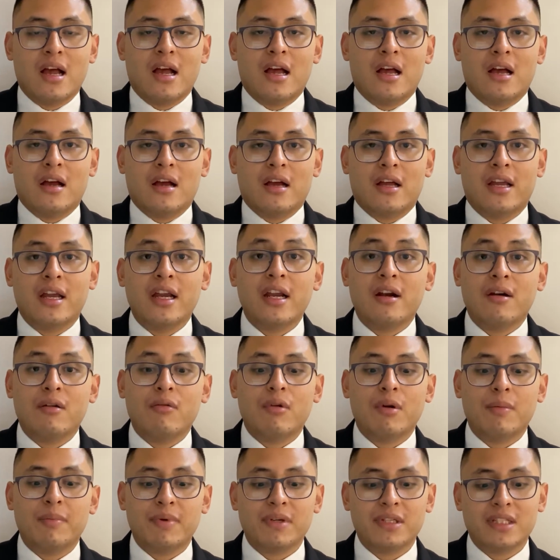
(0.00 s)
Here
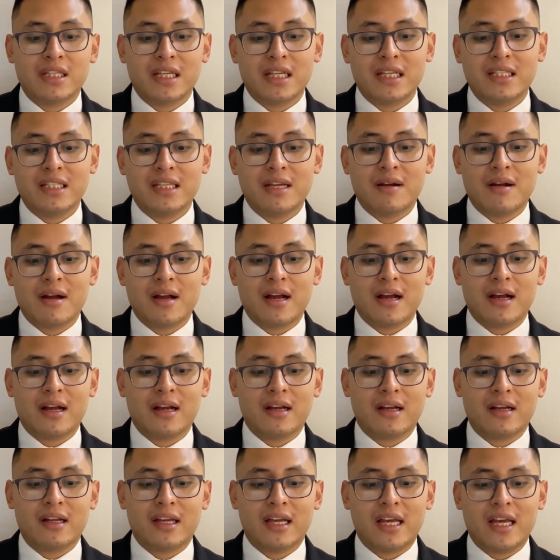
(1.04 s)
we present a
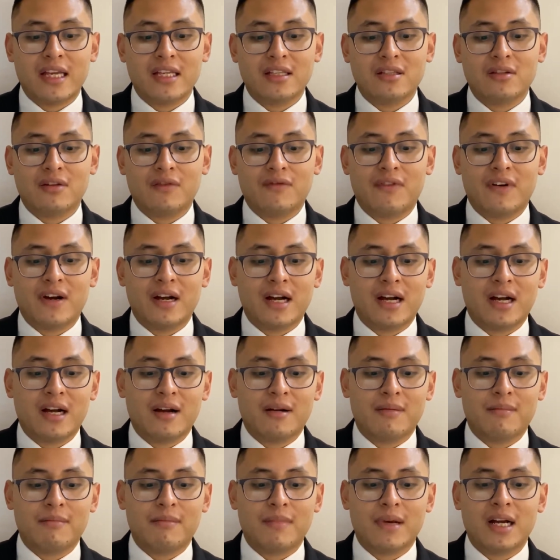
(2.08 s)
case of a
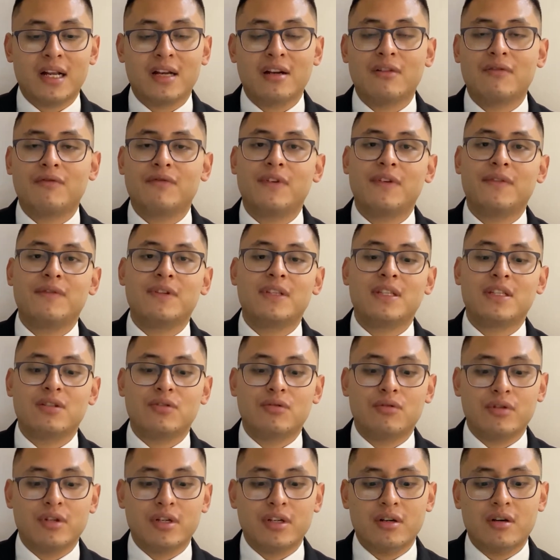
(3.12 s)
man of
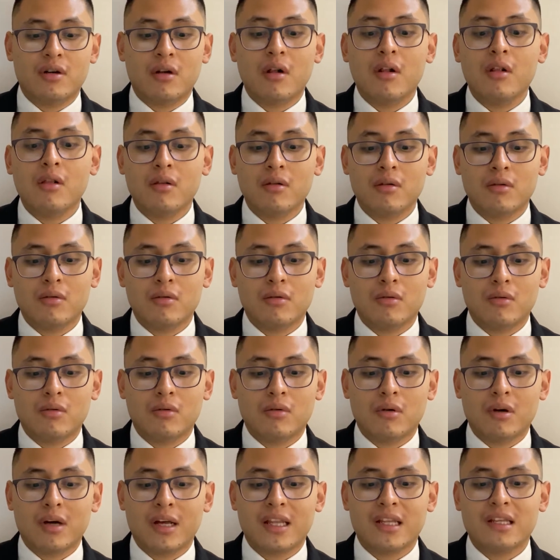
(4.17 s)
52-year-old
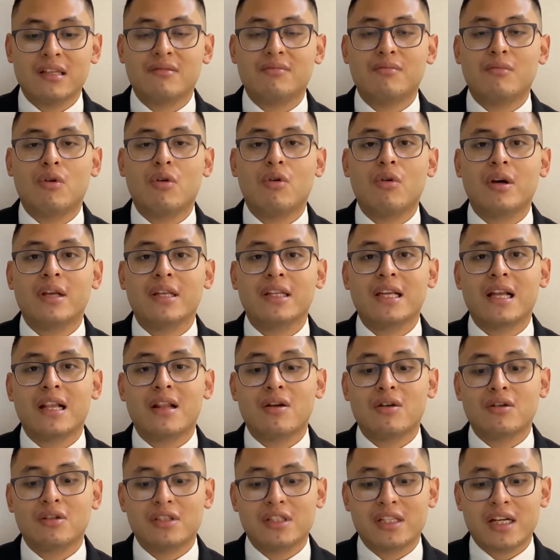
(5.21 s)
who had smoked a
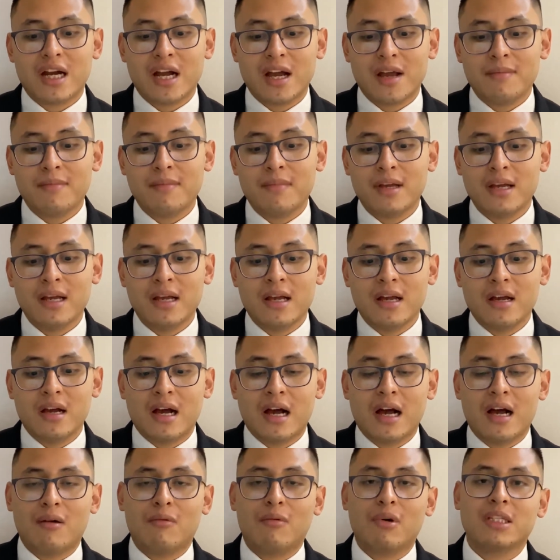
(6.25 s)
long time
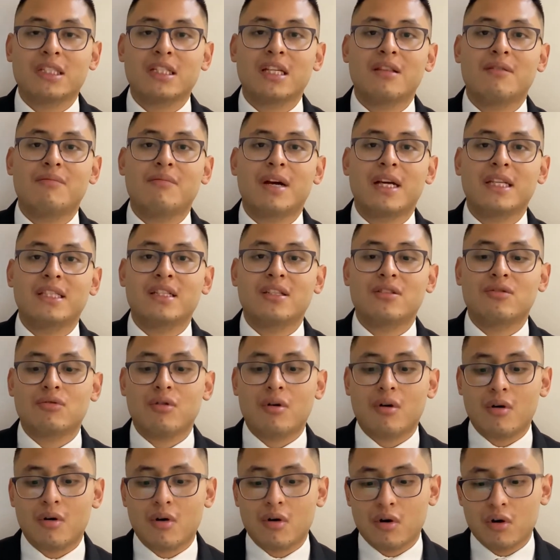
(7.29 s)
and was admitted to
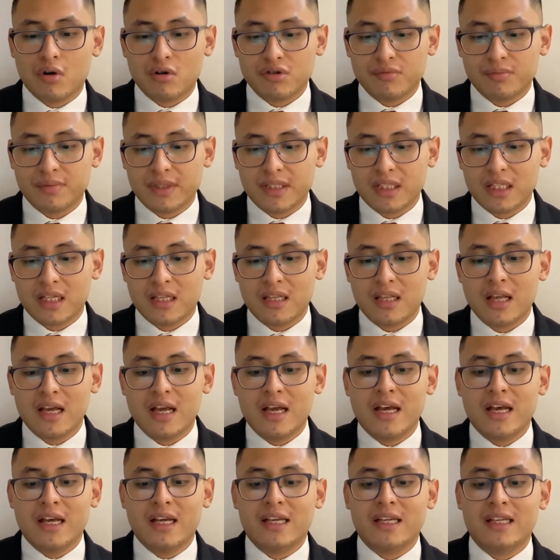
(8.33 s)
our hospital.
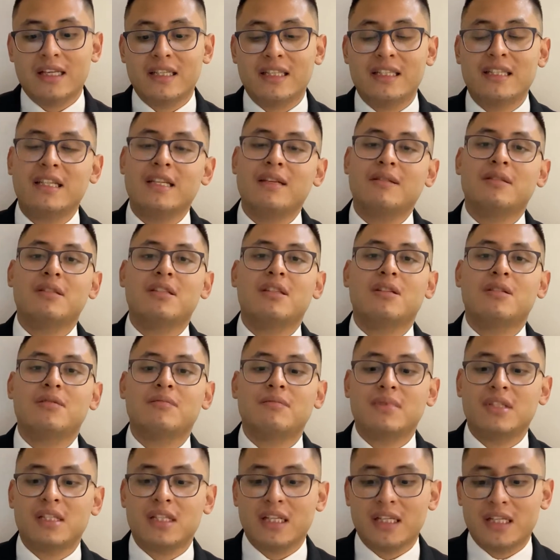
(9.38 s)
His
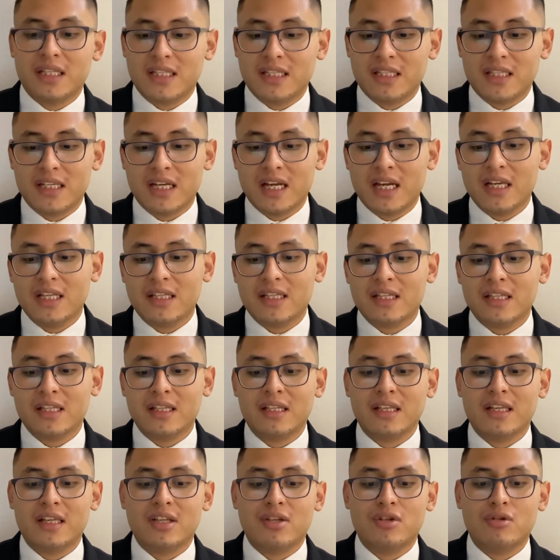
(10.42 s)
symptoms
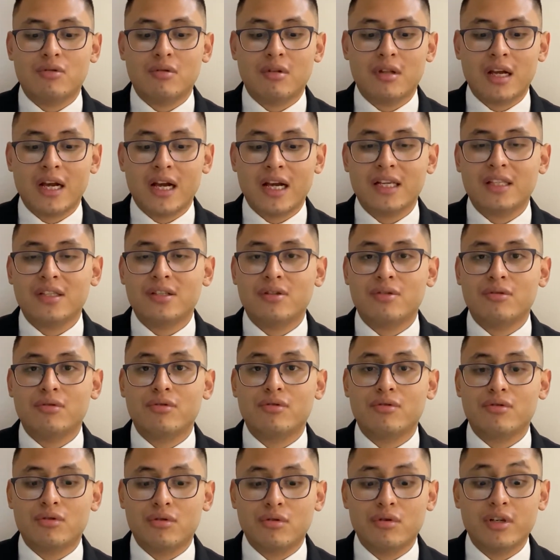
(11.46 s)
initiated in July
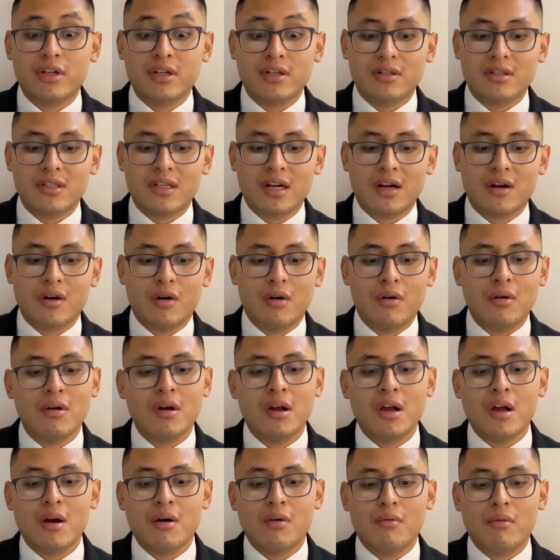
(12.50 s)
2 years ago
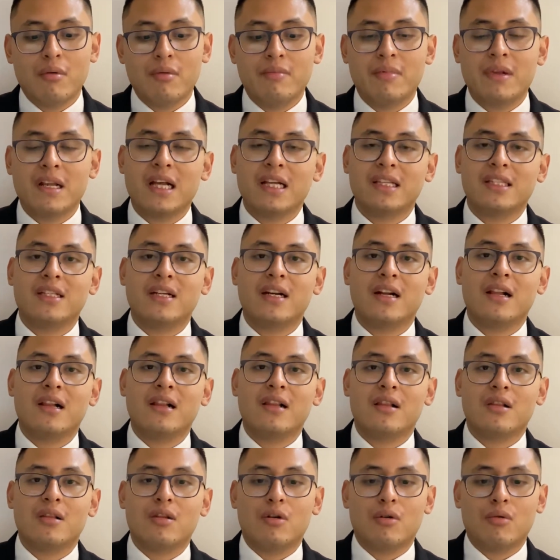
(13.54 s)
with bilateral
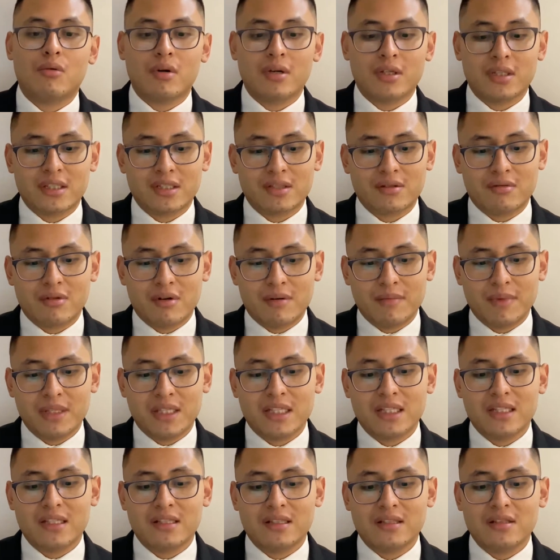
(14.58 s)
lower
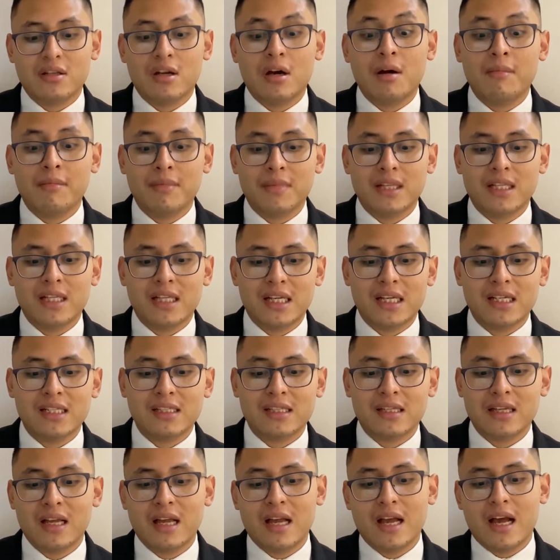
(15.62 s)
extremities numbness
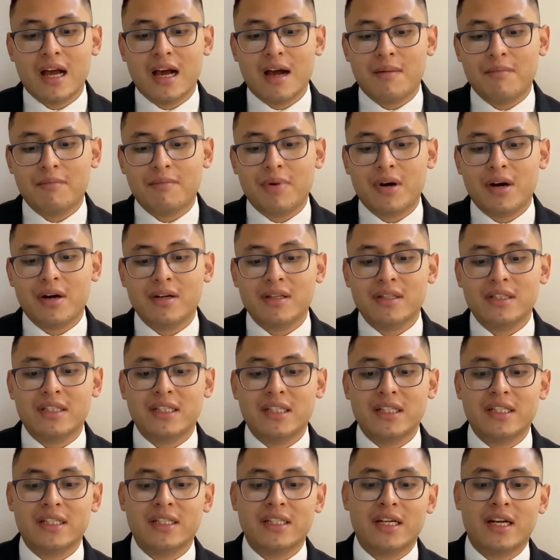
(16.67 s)
and
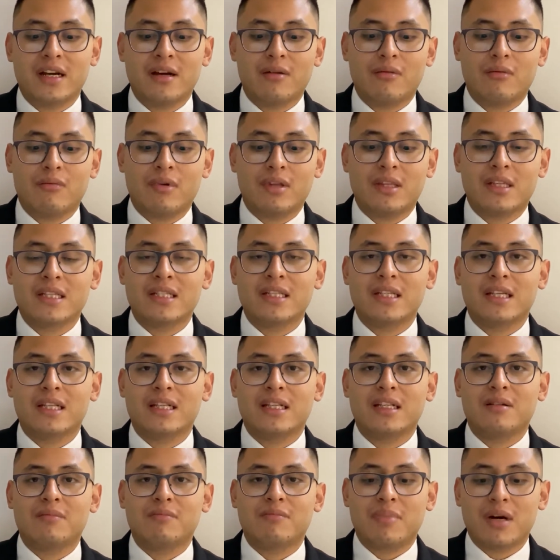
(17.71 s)
paresthesia with
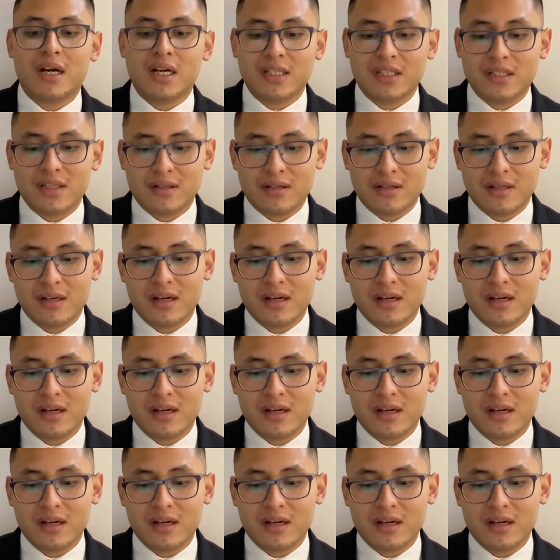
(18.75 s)
descending pattern.